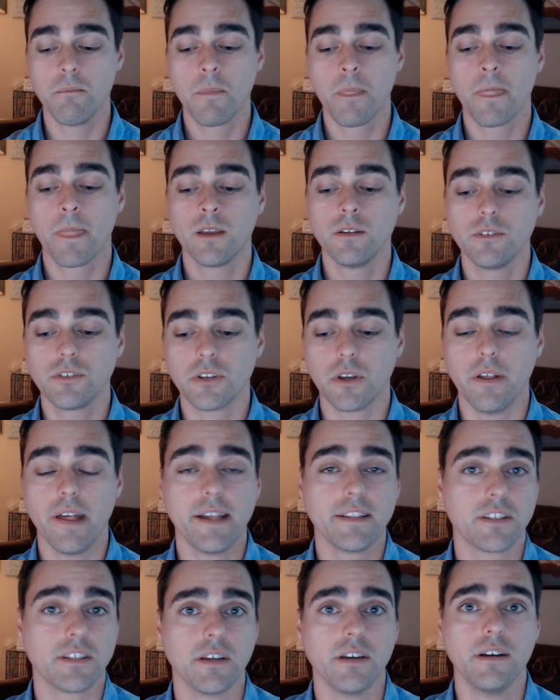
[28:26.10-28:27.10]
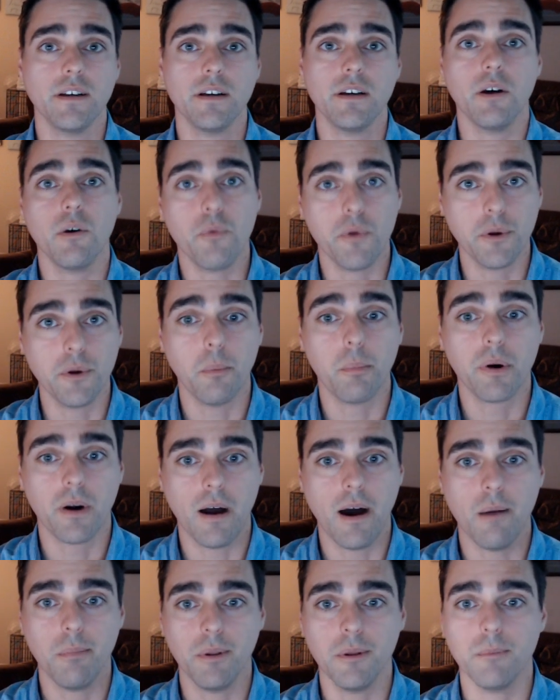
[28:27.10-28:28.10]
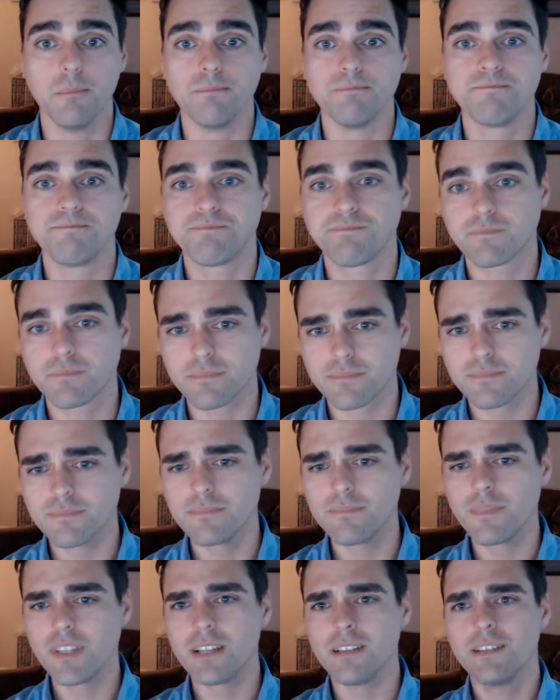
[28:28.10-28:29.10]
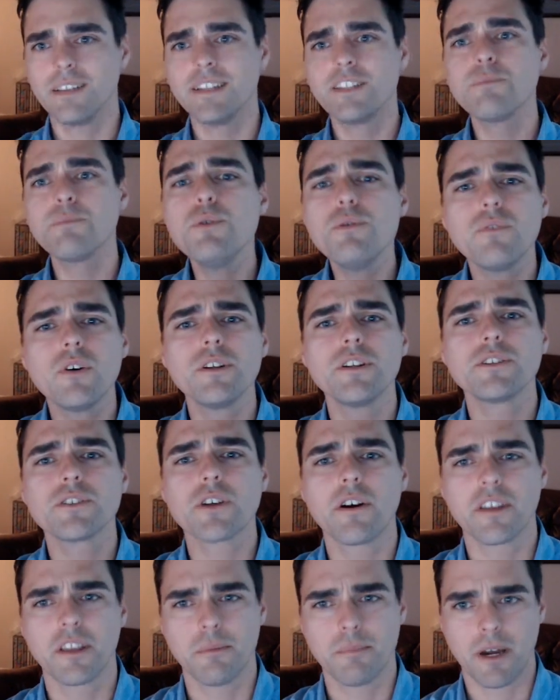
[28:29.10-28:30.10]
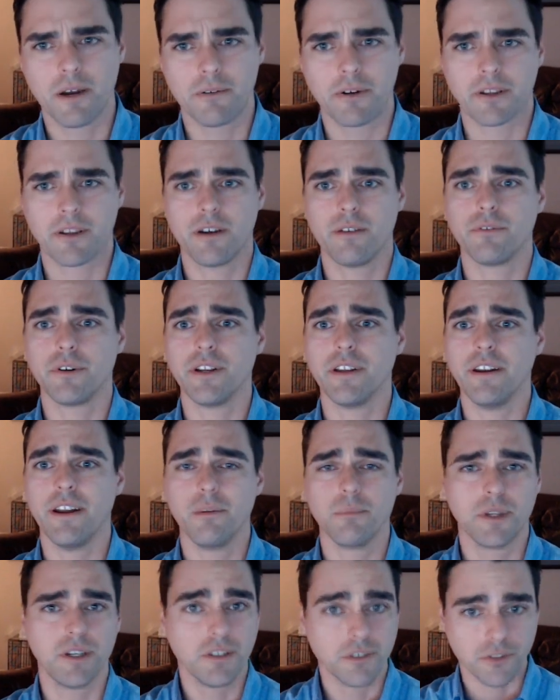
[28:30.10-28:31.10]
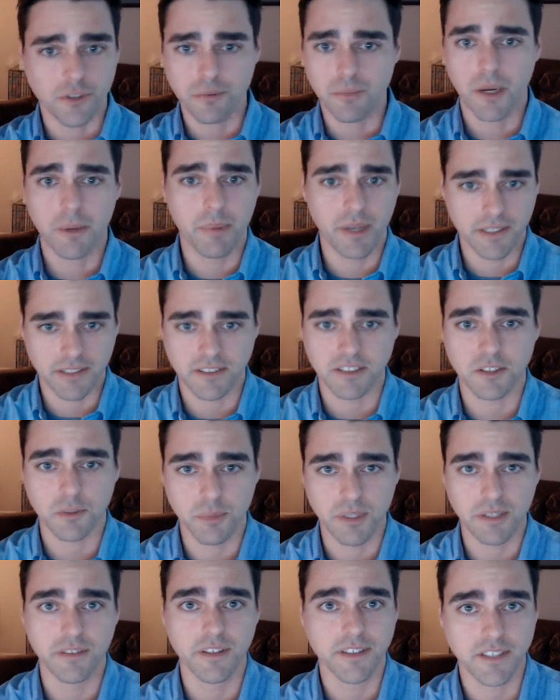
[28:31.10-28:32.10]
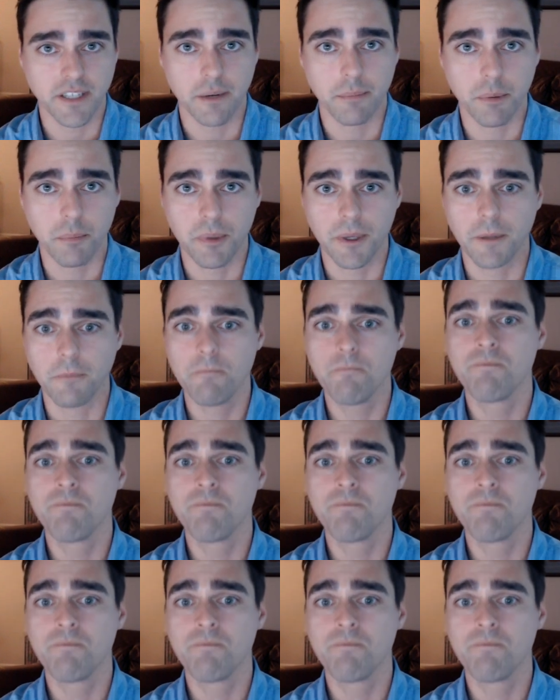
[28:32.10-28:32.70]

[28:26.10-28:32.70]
So that's a real problem. Let's move on to talking about recovery, and I'm going to do my best to speed this up a bit.